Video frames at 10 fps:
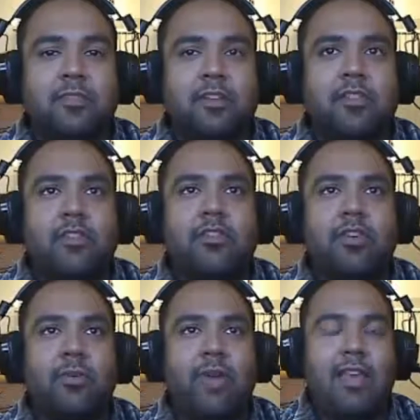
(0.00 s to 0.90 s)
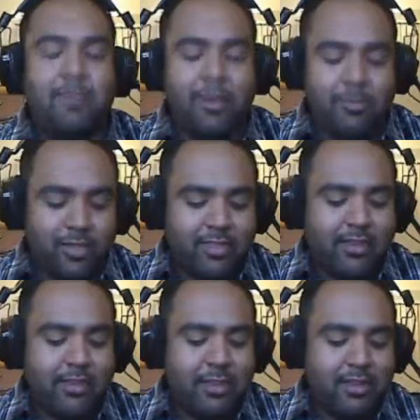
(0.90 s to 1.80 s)
So anybody wants to
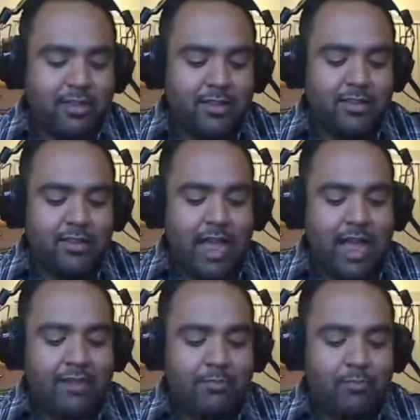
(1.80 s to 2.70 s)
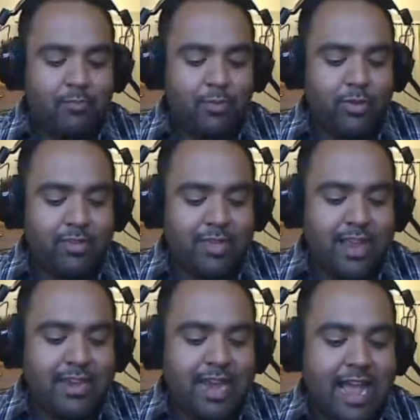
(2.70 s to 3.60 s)
give me the... I was
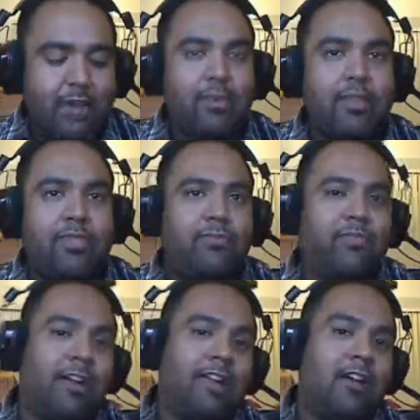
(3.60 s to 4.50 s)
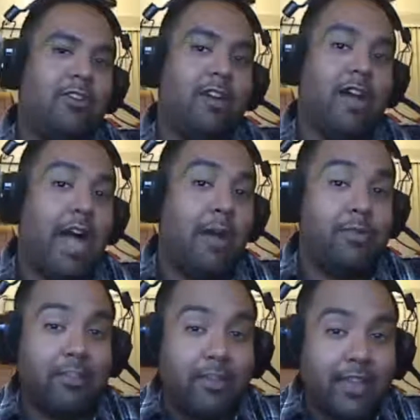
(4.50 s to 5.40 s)
in and out with Fallout. I
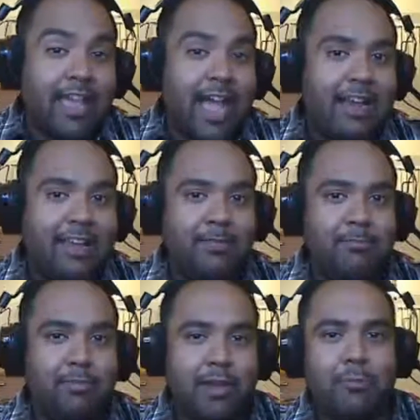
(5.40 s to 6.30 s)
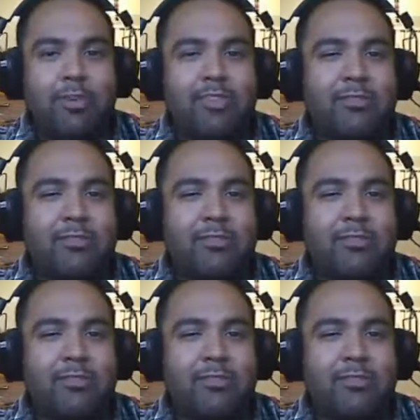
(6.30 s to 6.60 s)
was looking at it, but I wasn't